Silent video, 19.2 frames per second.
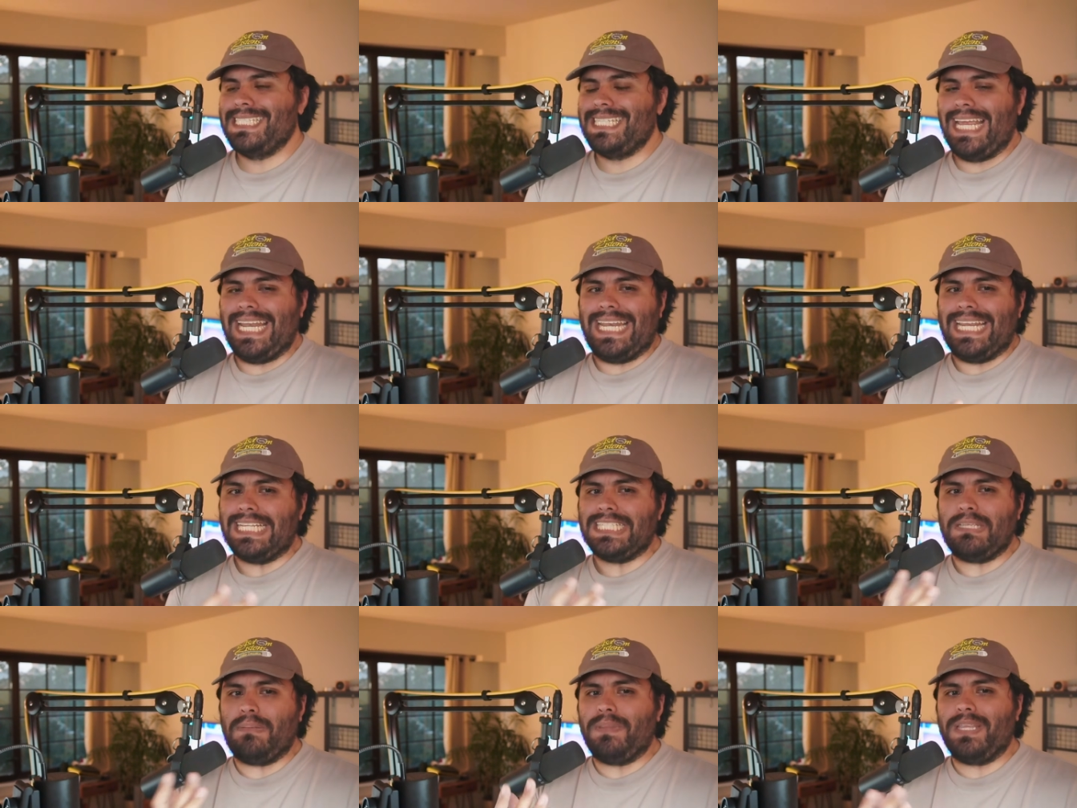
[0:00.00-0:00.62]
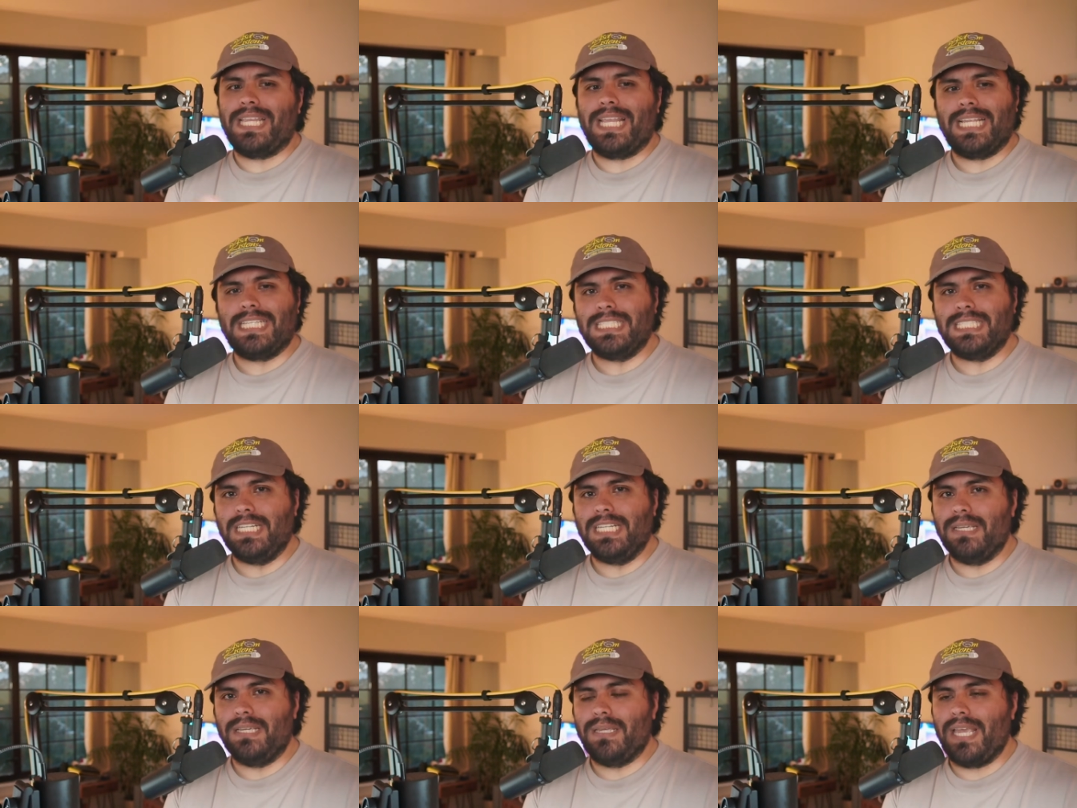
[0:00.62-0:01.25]
sending something that's
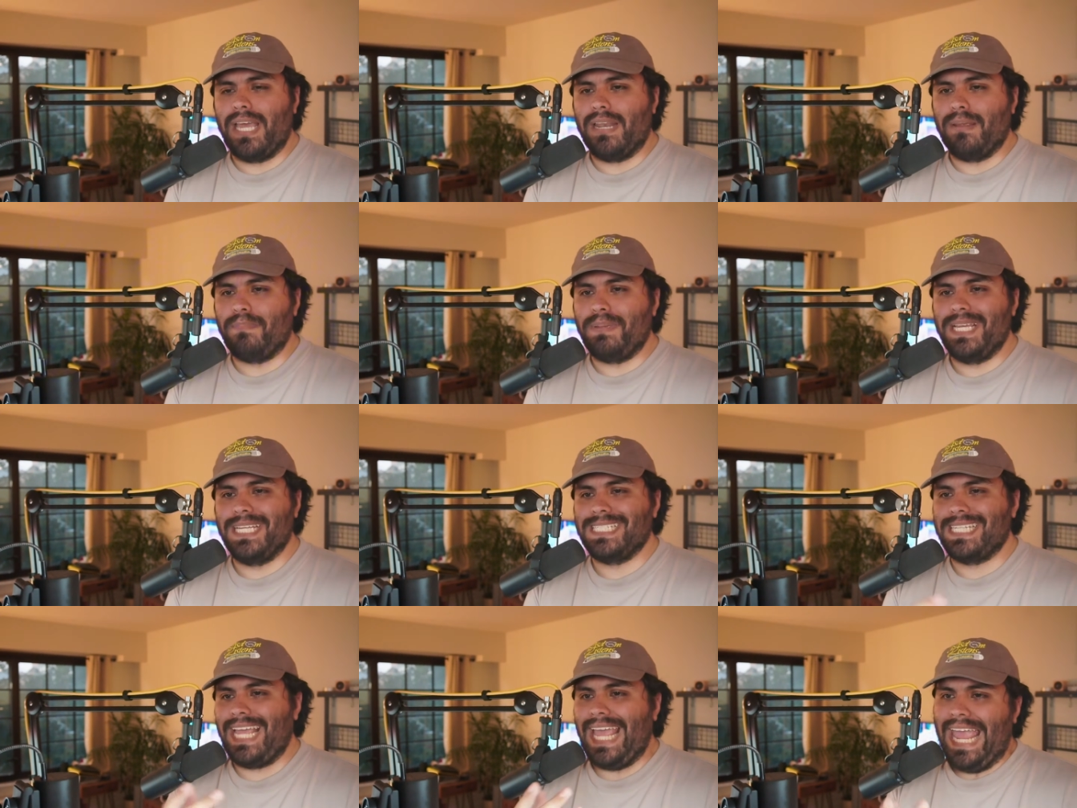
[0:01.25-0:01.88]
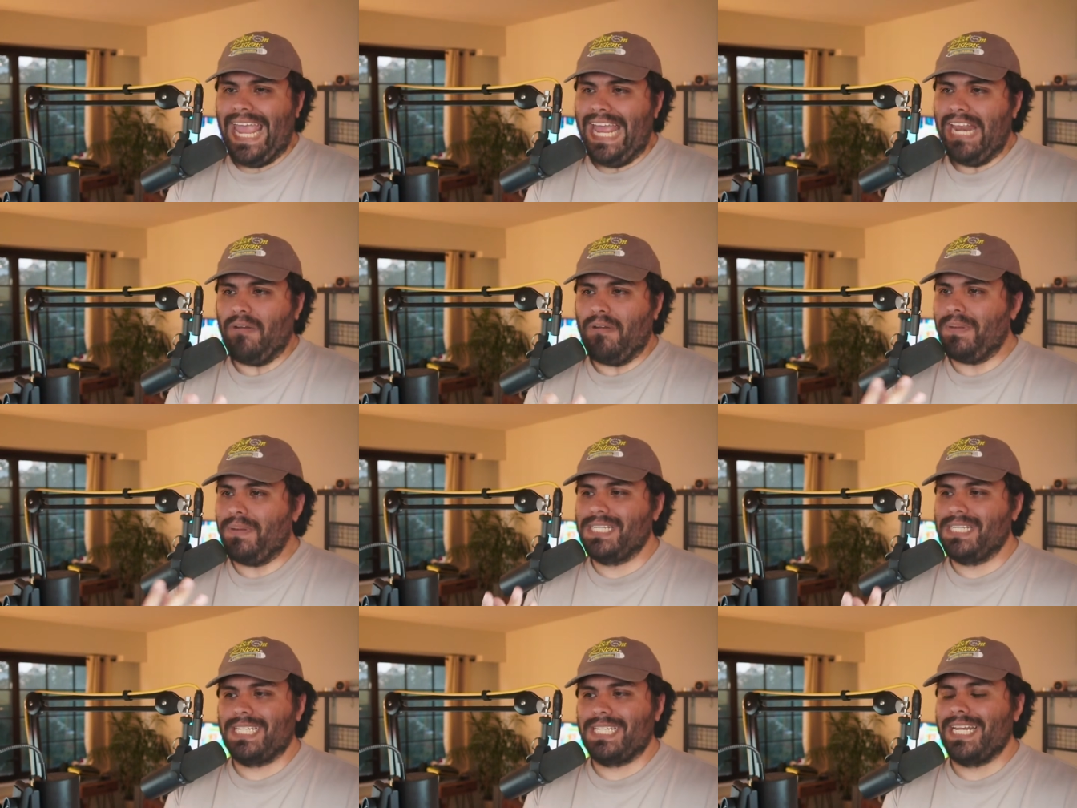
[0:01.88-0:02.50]
going to get a PSA 8 or
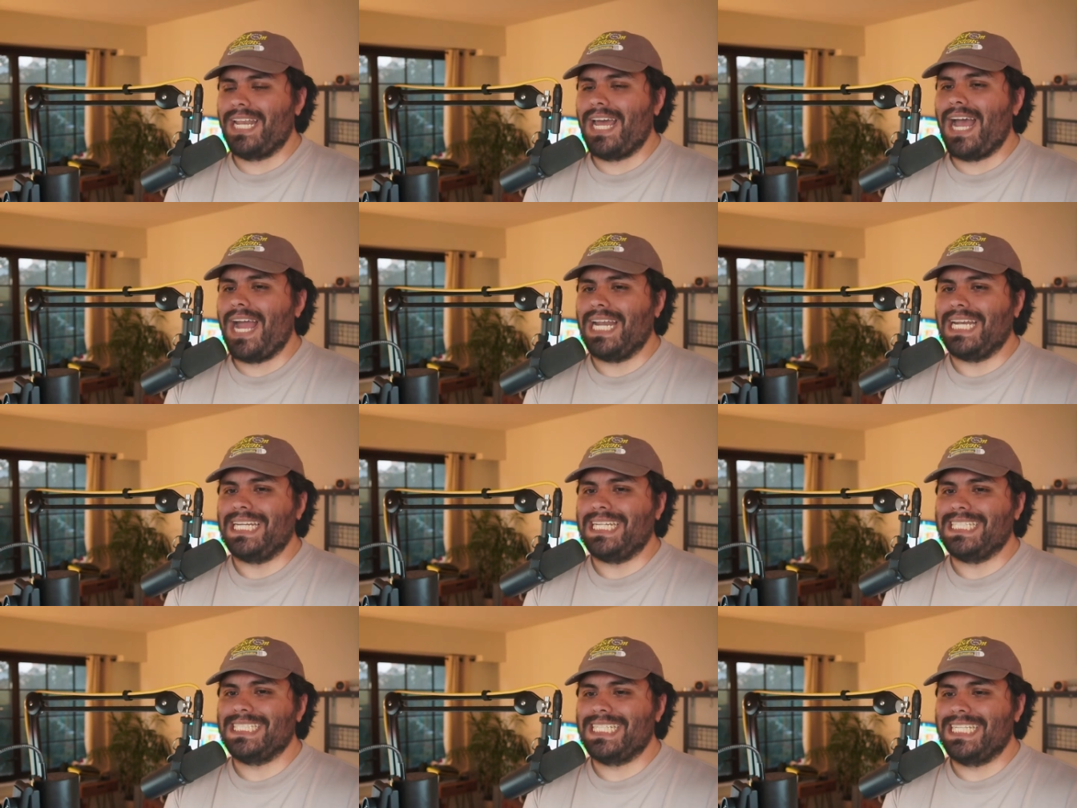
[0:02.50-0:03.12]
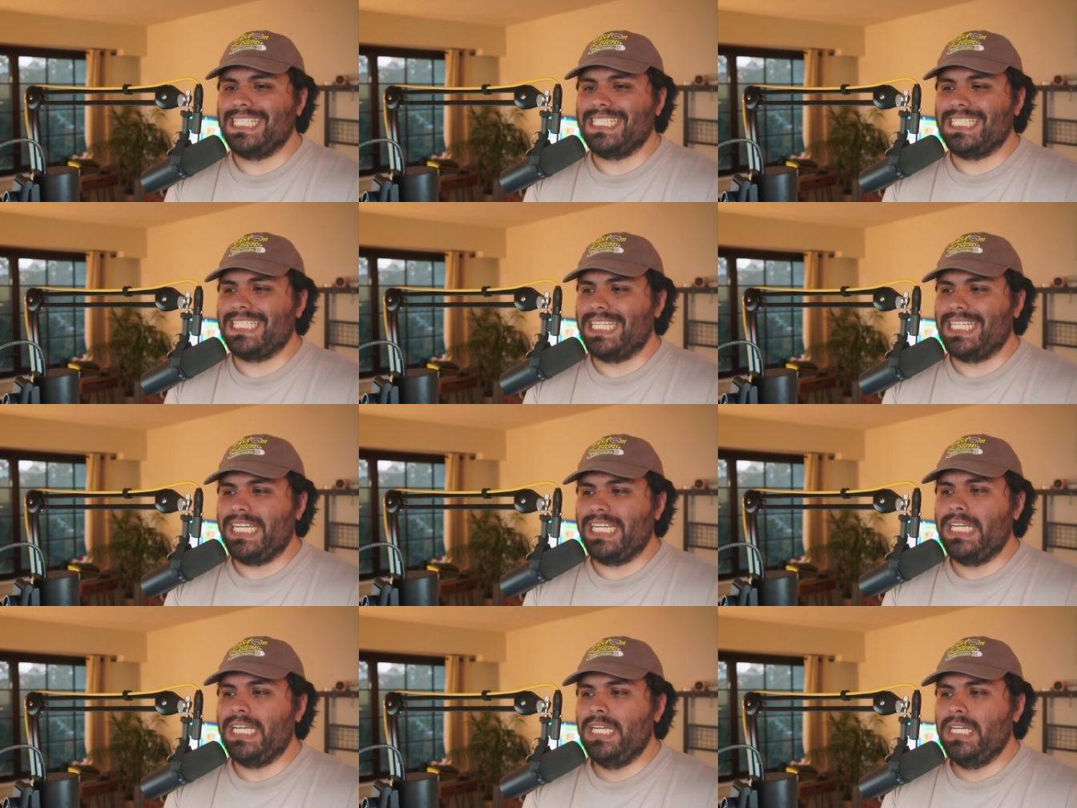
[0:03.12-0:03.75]
PSA 9 and
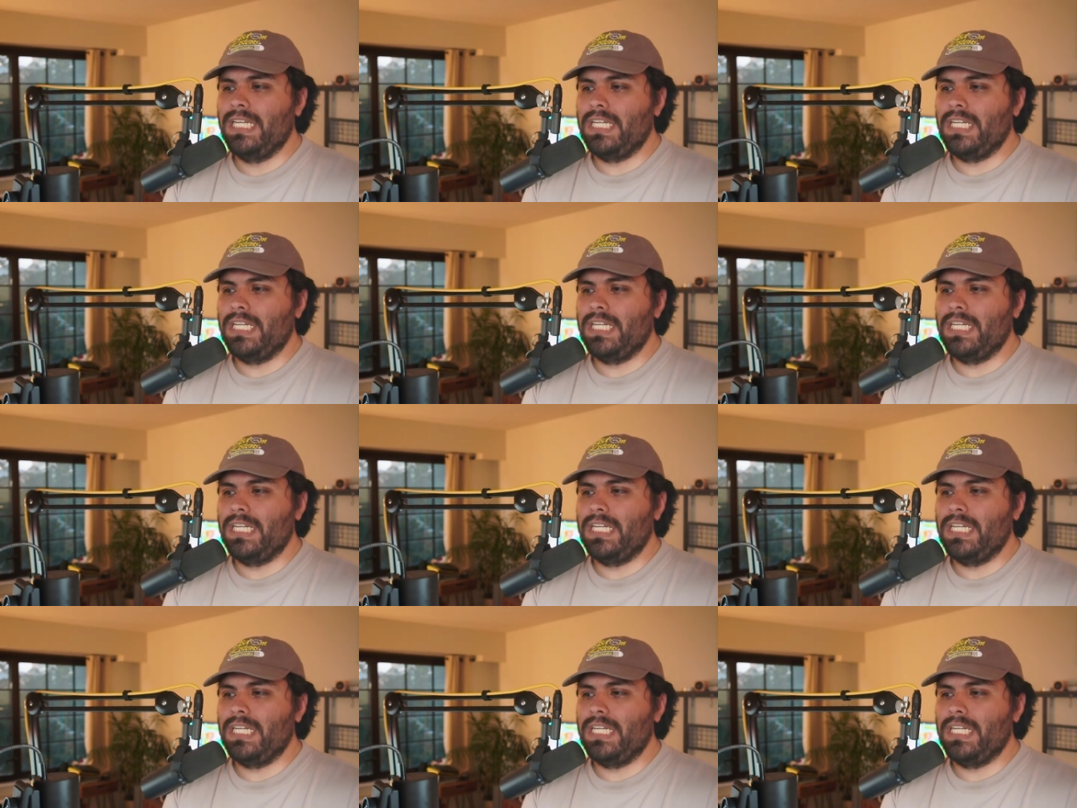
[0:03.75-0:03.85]
essentially